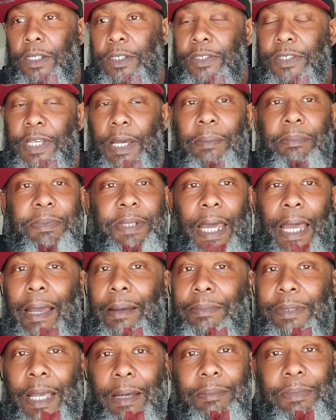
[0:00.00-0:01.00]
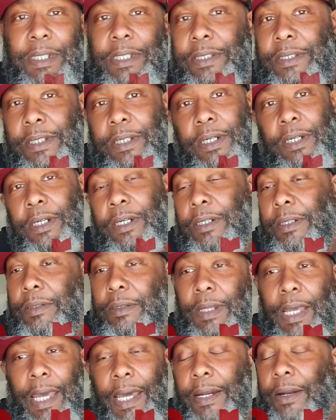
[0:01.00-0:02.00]
sometimes I'm just
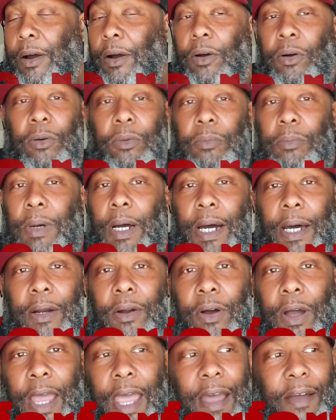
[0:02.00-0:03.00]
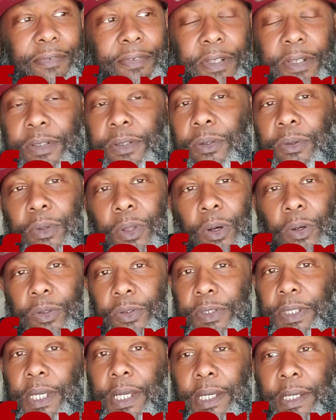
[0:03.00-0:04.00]
good at home. I don't have to do
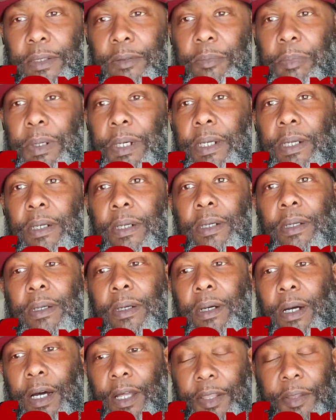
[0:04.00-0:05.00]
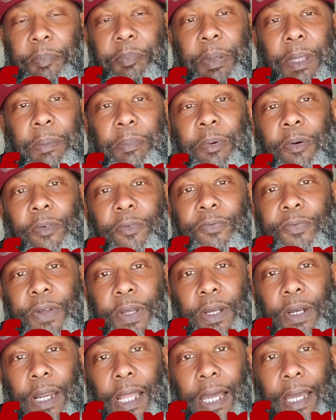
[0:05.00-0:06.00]
those things. But other people
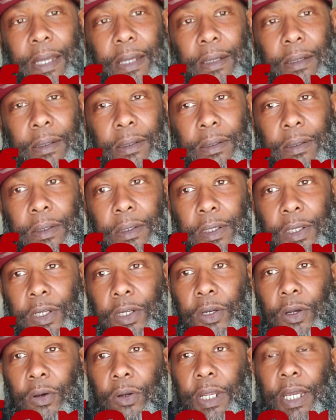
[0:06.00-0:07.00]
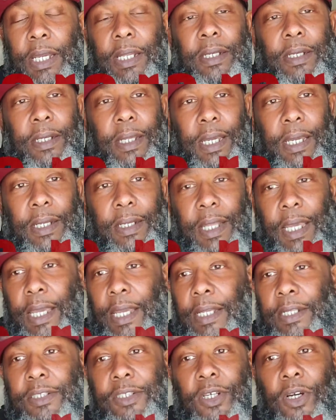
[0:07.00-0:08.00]
feel like, you know, they
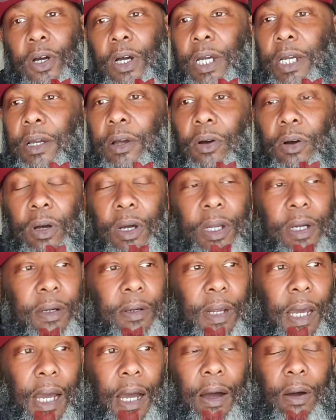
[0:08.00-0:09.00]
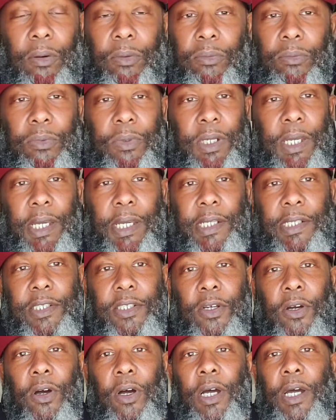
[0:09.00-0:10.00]
enjoy going out. They
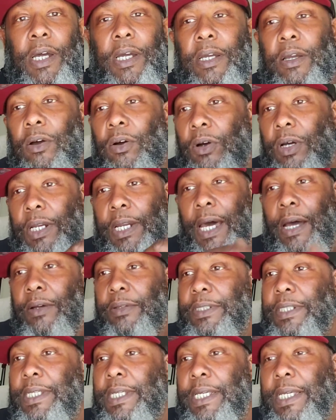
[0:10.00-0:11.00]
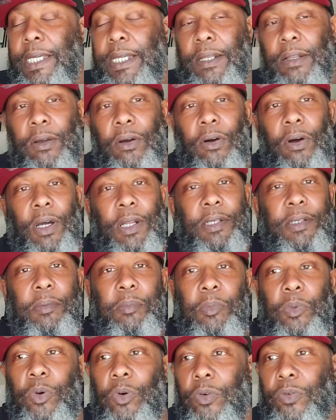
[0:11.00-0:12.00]
enjoy going out to eat, going to
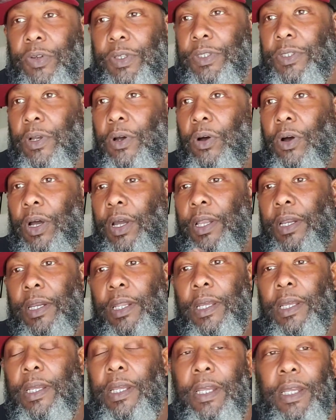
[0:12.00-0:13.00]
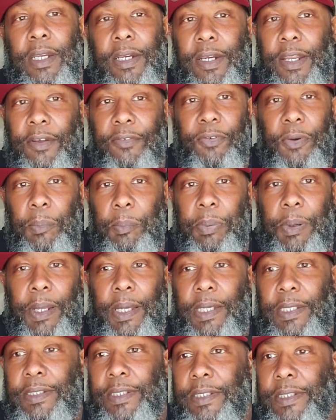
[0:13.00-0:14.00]
movies, going different
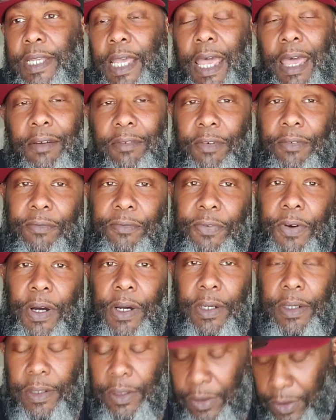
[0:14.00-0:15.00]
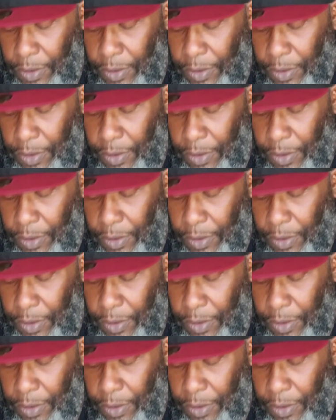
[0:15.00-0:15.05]
places, having fun,